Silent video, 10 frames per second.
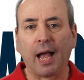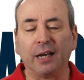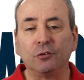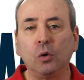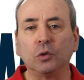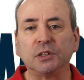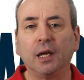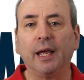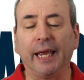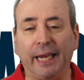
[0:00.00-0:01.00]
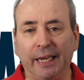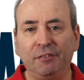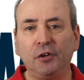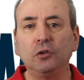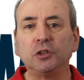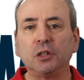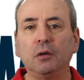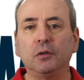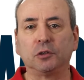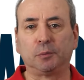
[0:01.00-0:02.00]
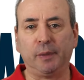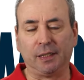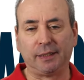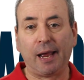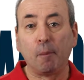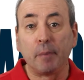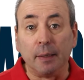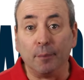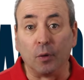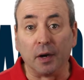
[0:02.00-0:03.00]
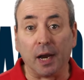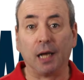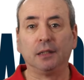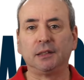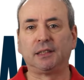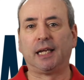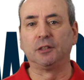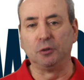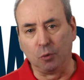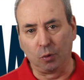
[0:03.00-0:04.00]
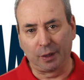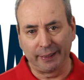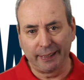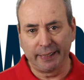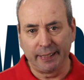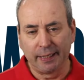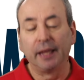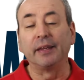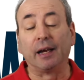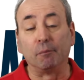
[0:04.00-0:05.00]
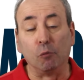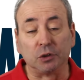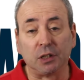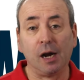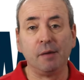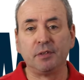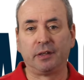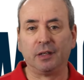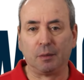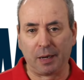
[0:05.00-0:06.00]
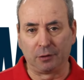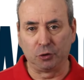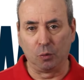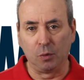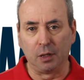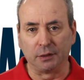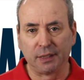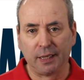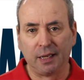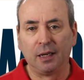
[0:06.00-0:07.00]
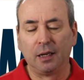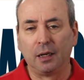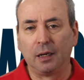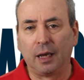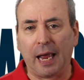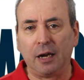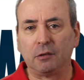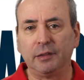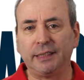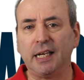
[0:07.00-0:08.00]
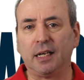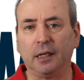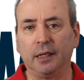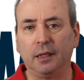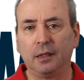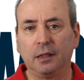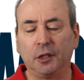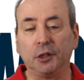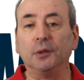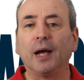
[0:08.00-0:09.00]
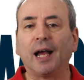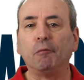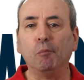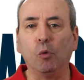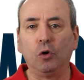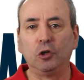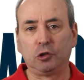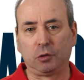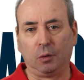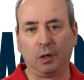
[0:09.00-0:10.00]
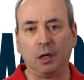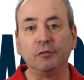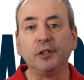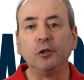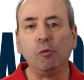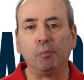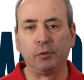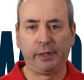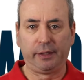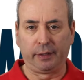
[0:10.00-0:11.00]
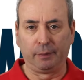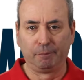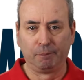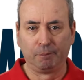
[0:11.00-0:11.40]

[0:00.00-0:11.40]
And of course, if you slow your speech down, people can understand you more clearly, they have more time to think about your words, and critically, you have more control over your breathing.